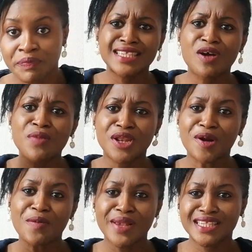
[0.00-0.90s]
Tell me in the
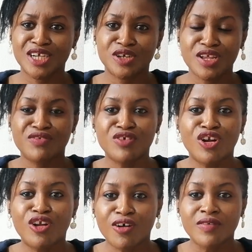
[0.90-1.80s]
comment section if you
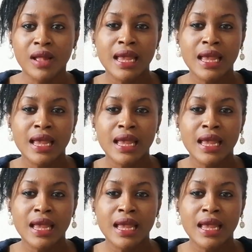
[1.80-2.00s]
love